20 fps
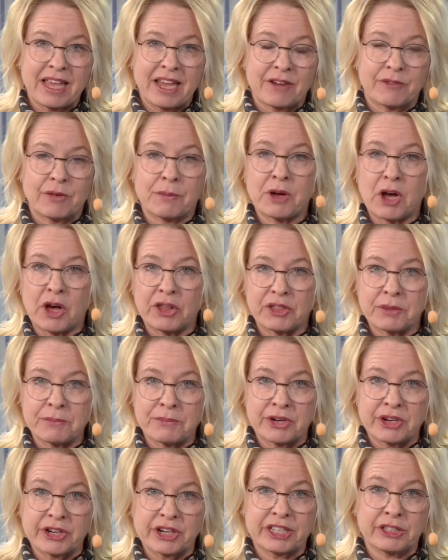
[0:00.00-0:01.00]
From
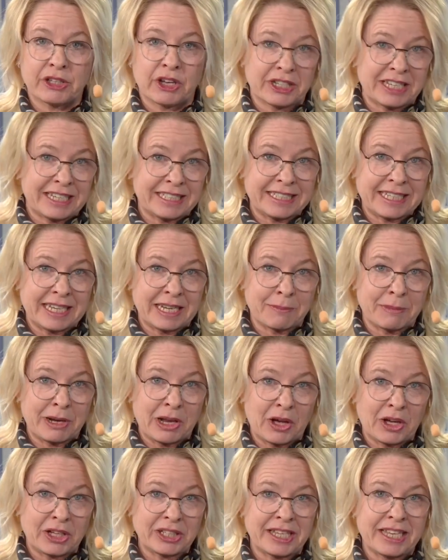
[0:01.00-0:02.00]
Gothenburg, Daniel
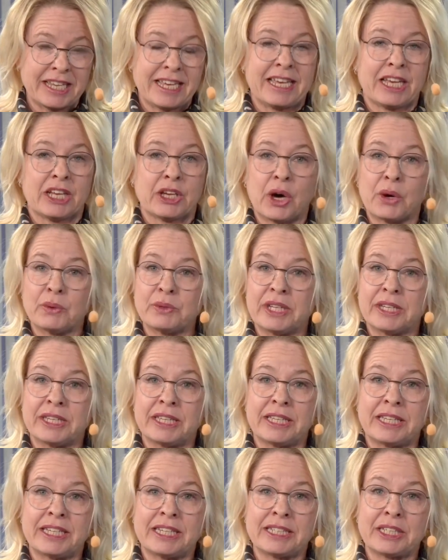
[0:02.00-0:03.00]
Gillblad,
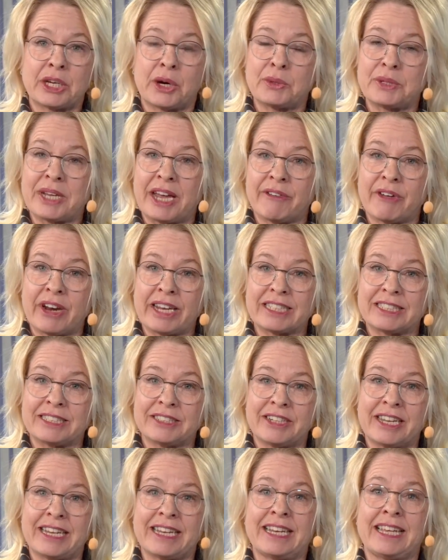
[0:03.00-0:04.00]

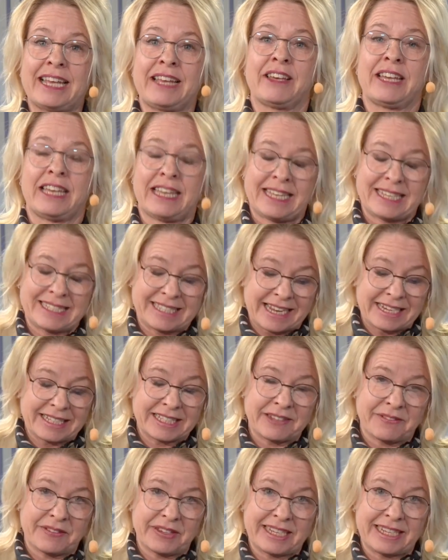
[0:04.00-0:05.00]
co-director and
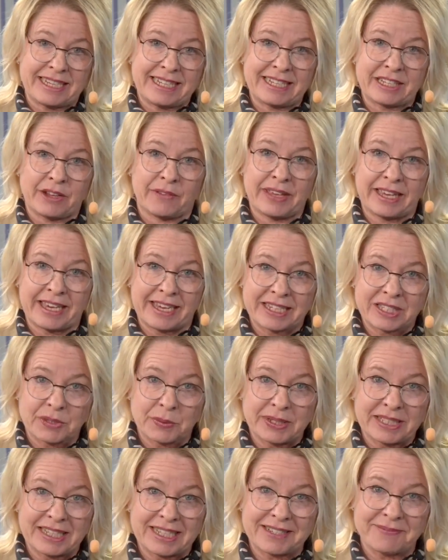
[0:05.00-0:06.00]
scientific lead of AI
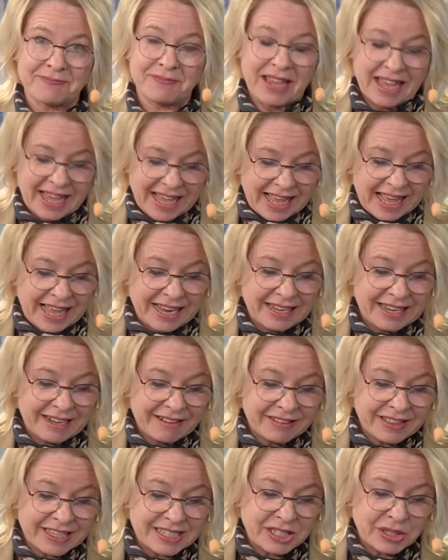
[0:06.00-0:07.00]
Sweden. And here
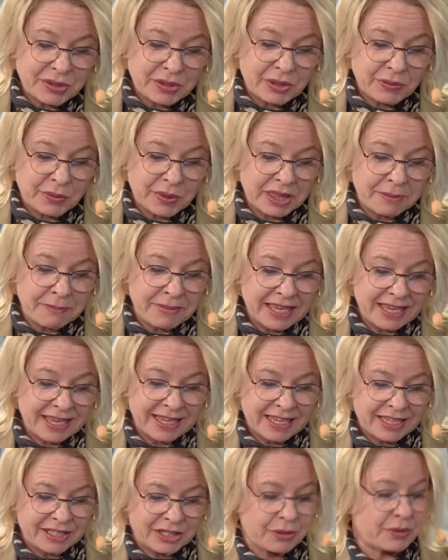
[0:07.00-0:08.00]
in the studio with me,
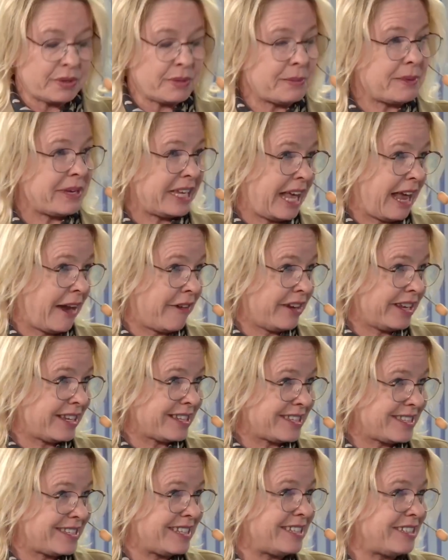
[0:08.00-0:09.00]
Tony
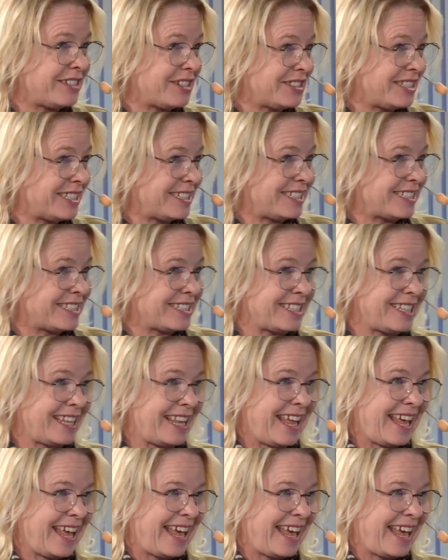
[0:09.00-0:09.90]
McCarrick, Senior Digital